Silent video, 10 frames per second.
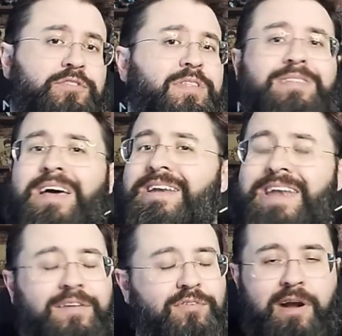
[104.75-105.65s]
so that that
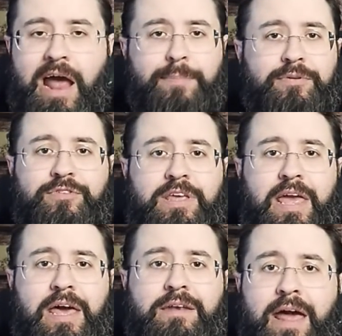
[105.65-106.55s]
never happens again.